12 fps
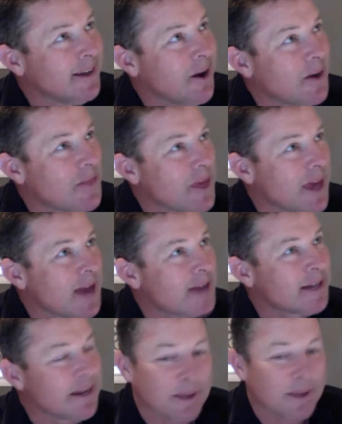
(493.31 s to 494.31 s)
I think
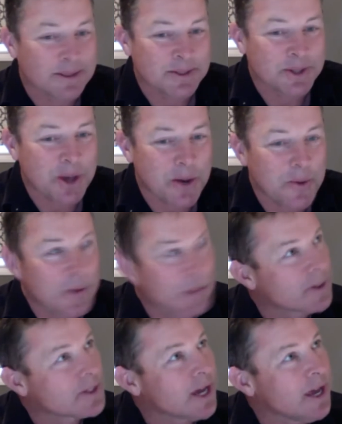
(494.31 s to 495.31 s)
18 months ago, we were
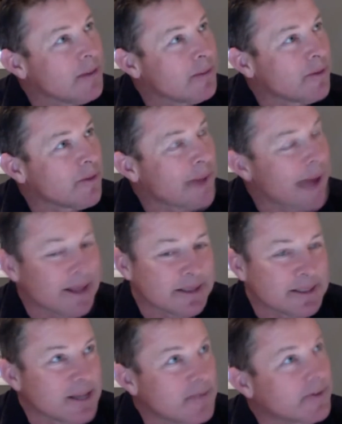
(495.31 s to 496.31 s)
a team of about
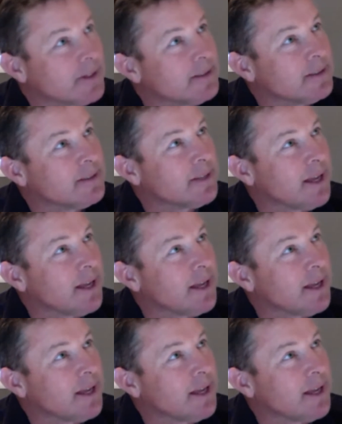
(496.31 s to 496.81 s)
7,